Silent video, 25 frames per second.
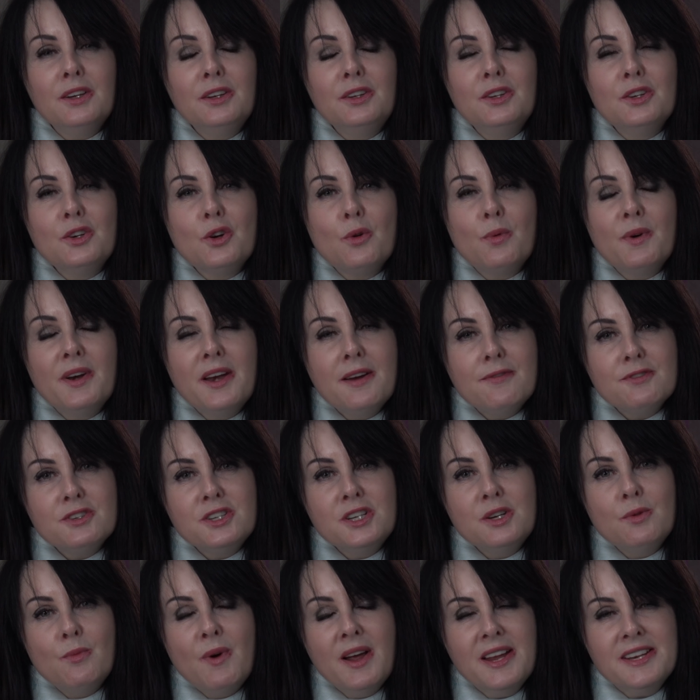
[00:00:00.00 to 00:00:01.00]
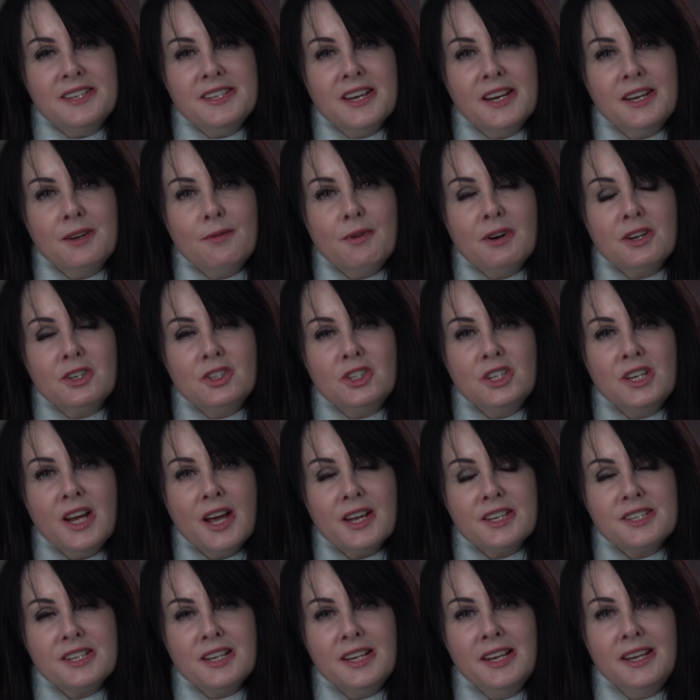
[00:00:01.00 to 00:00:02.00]
you know, whenever she went anywhere and she
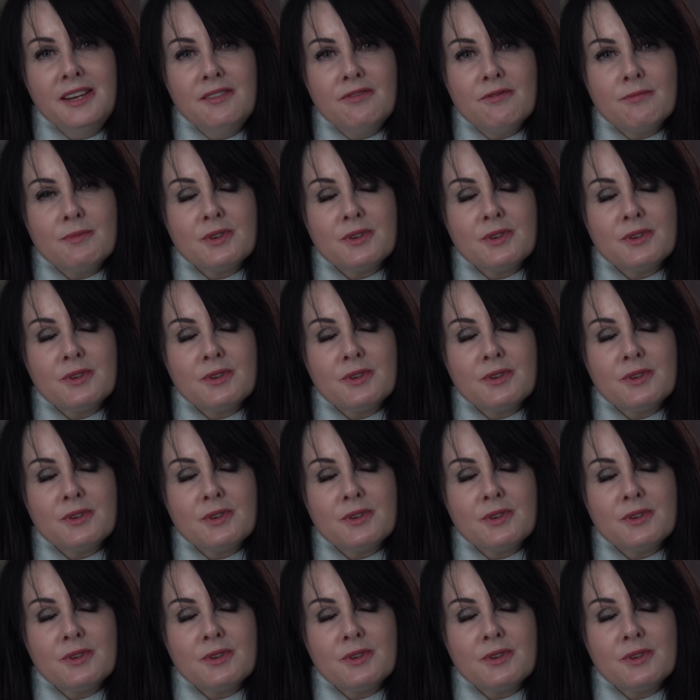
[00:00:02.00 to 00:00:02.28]
had to leave